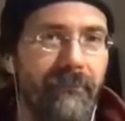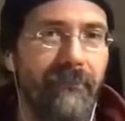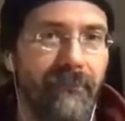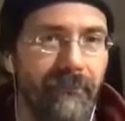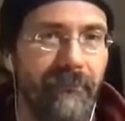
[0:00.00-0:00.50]

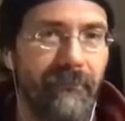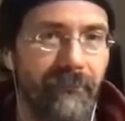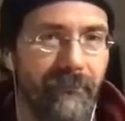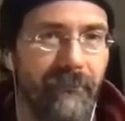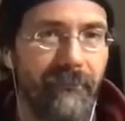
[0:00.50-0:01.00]

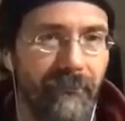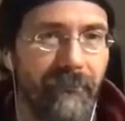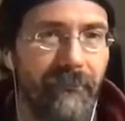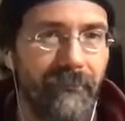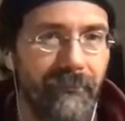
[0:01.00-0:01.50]

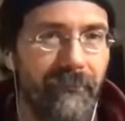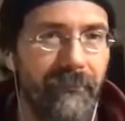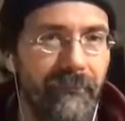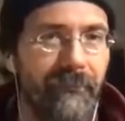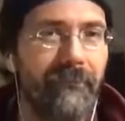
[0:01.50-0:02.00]

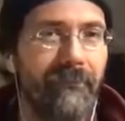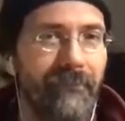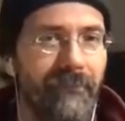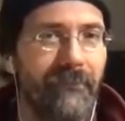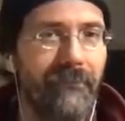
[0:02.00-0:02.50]

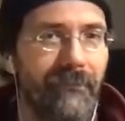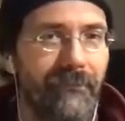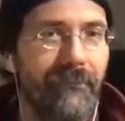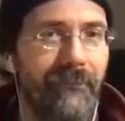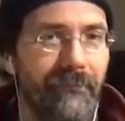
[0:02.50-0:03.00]

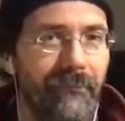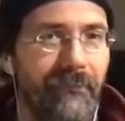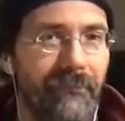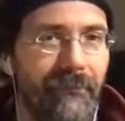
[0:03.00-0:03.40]
(silent)